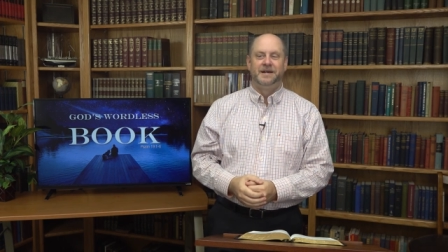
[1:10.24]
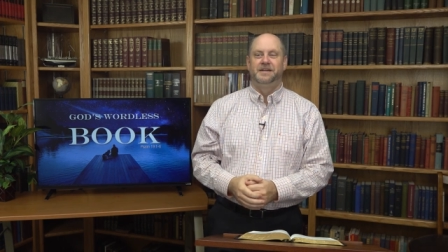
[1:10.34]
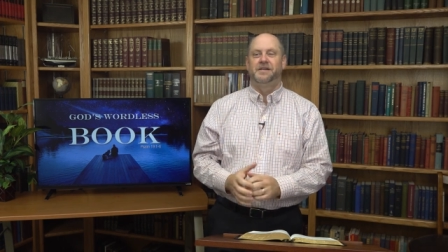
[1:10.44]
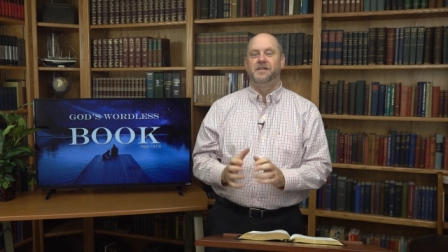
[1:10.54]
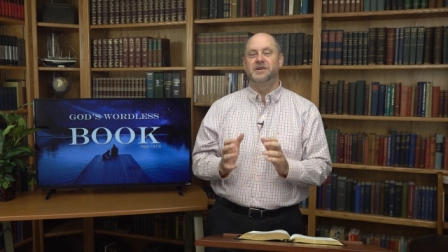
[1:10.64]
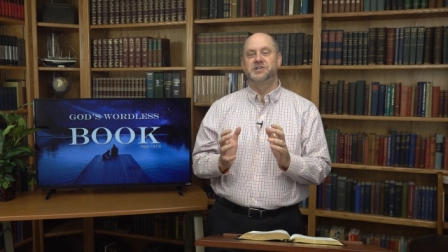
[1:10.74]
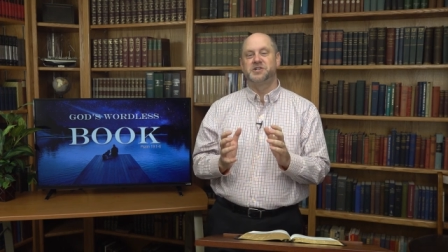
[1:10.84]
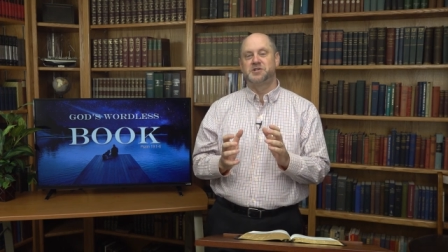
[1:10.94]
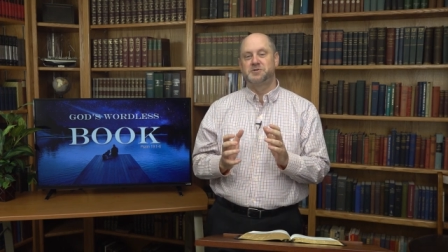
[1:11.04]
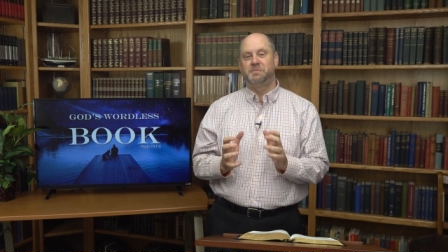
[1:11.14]
The
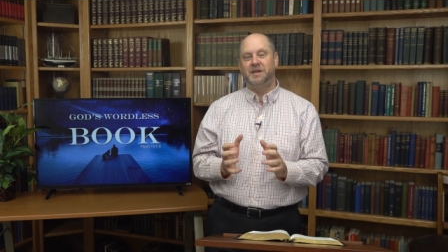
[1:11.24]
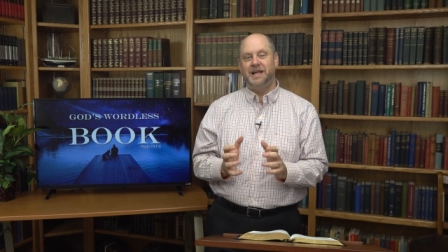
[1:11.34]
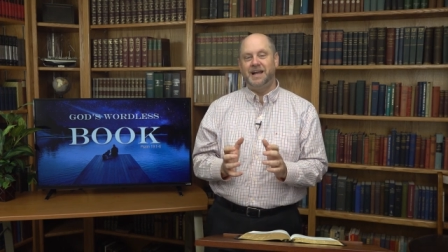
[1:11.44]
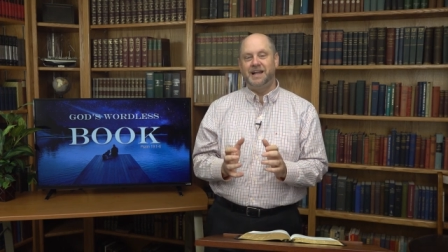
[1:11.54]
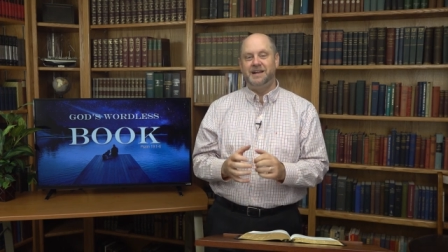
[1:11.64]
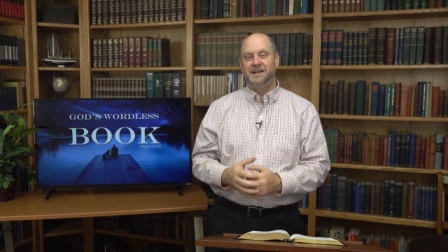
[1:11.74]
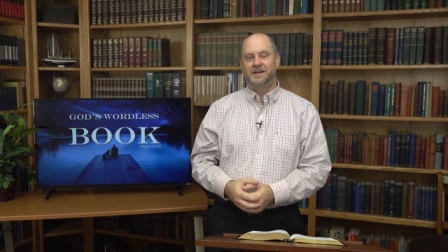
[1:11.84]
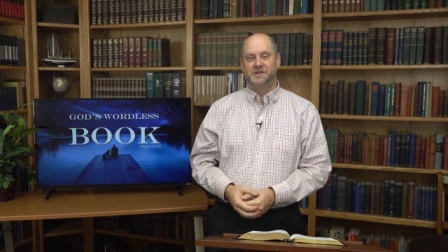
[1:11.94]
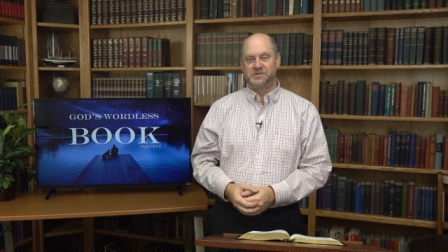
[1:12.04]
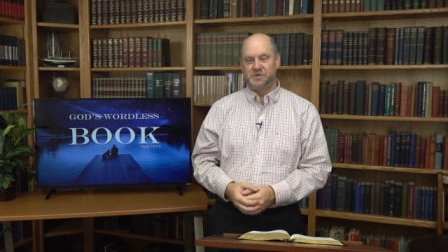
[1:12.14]
largest planet in
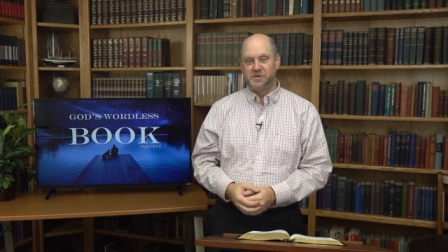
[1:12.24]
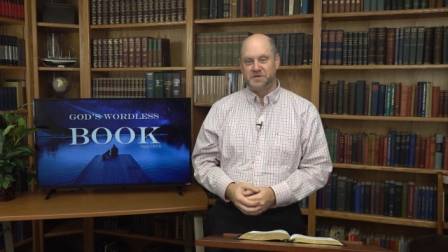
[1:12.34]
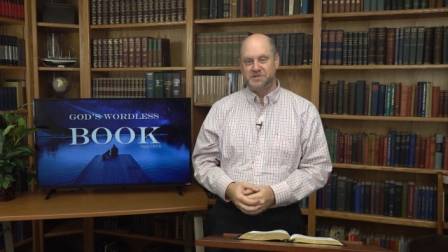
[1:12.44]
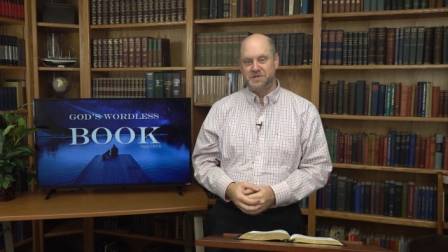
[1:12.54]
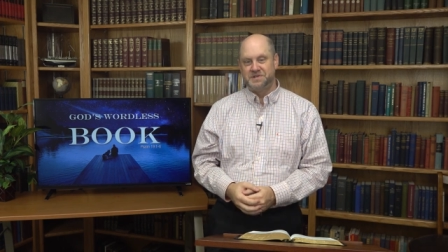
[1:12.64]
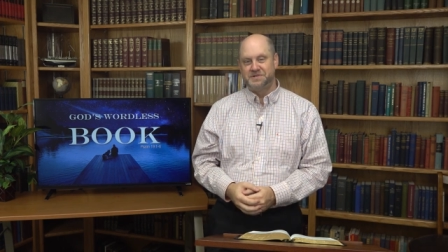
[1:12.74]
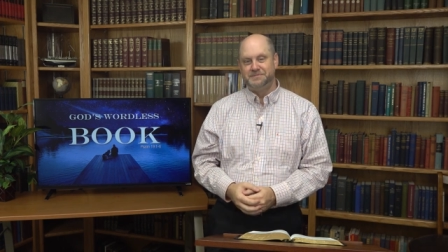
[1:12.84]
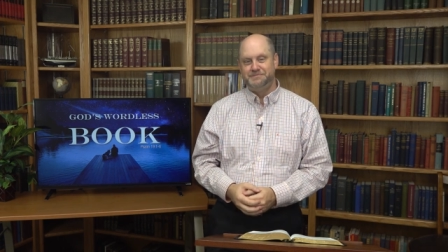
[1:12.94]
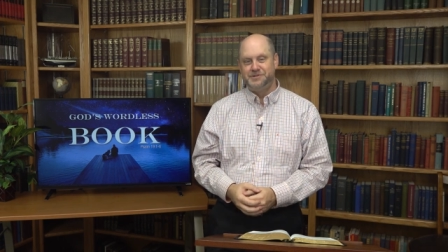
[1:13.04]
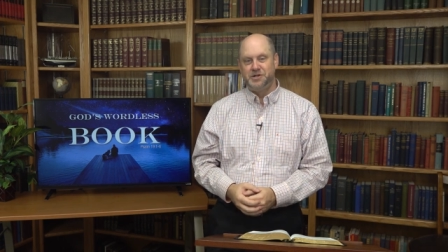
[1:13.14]
our solar
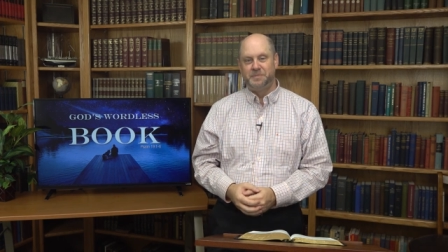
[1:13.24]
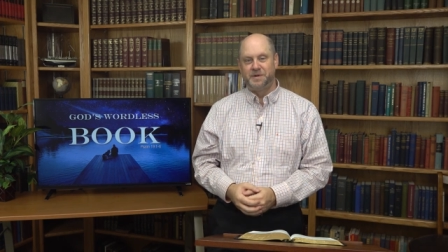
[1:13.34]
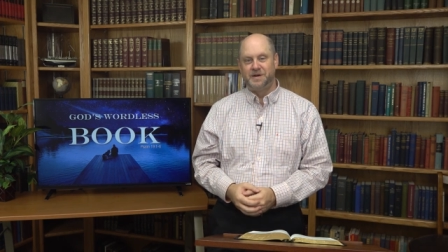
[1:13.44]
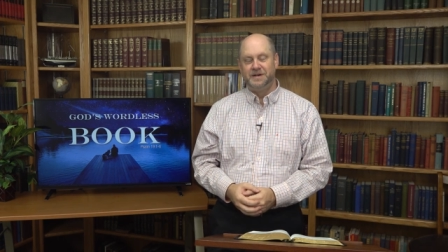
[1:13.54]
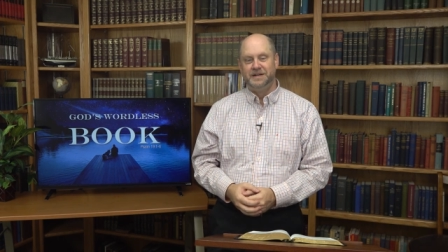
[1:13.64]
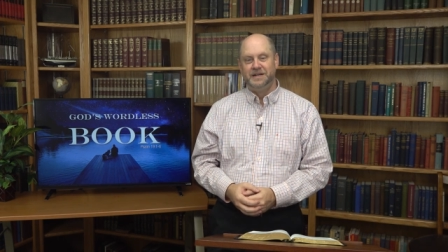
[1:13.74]
system, Jupiter,